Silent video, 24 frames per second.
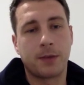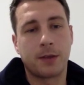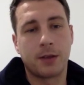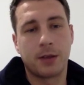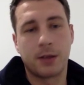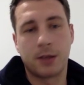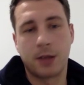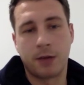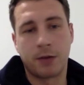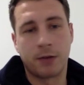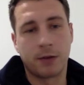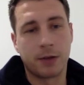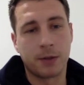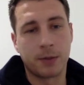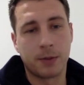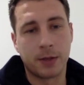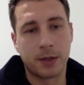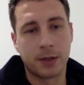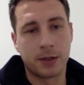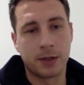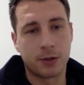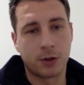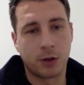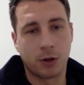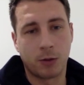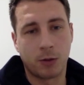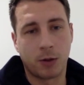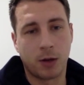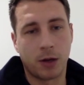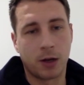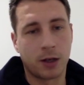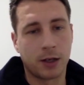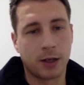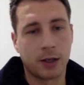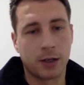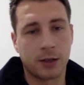beating
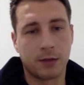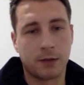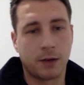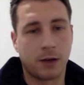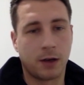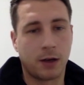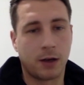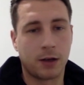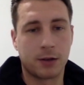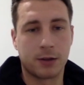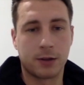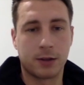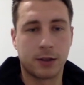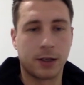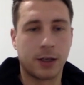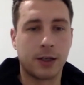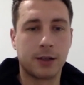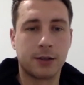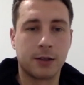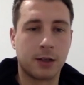Stowmarket in the Vars to get into